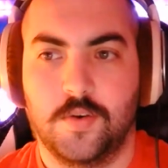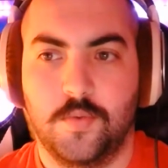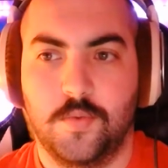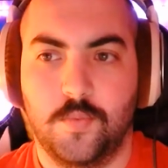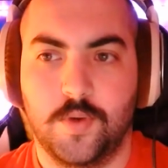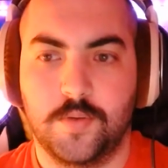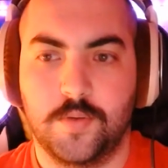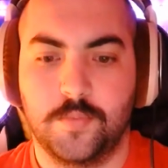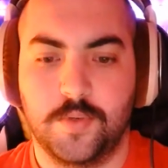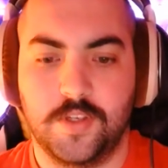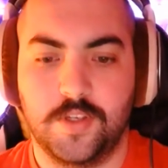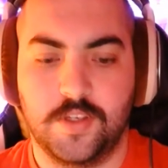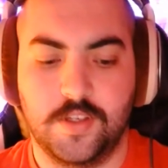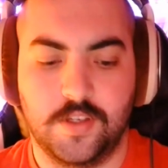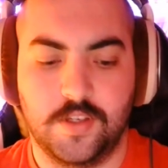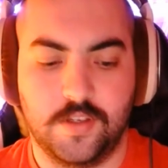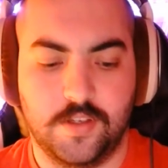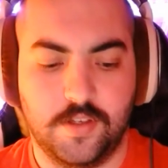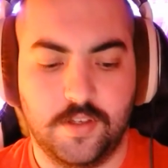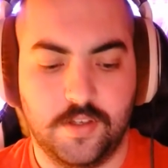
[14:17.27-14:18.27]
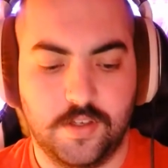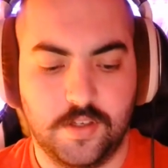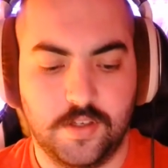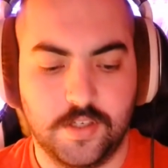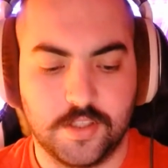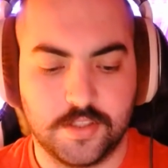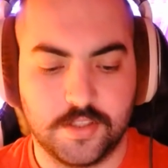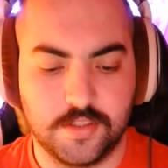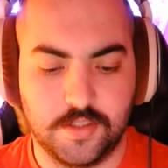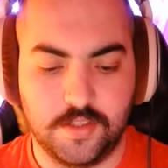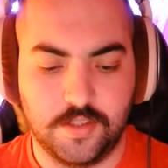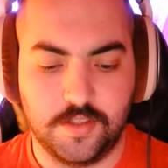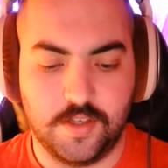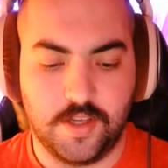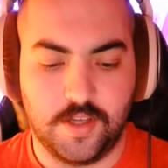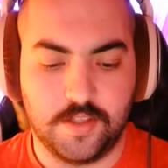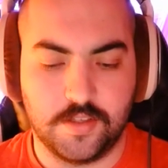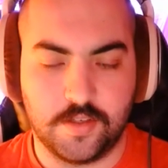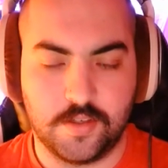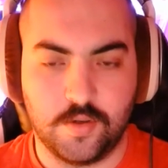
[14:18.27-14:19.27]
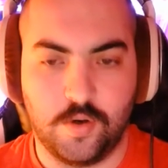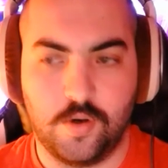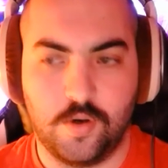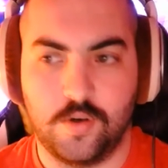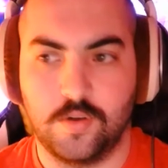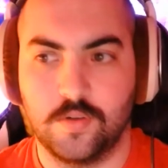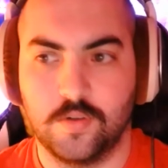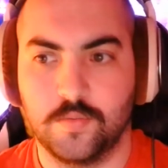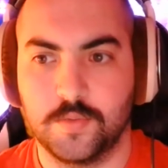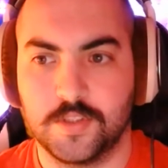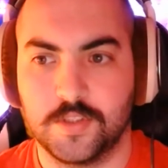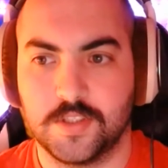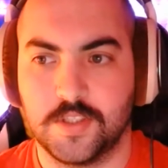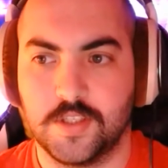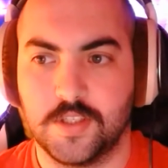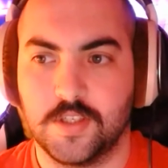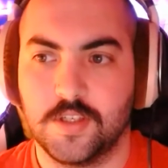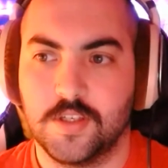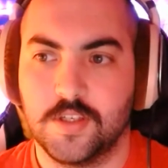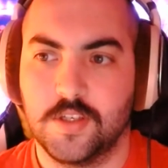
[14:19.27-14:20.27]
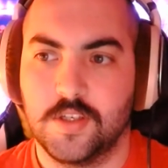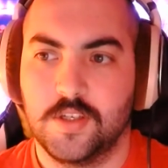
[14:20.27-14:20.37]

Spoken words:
when we initially had a call was that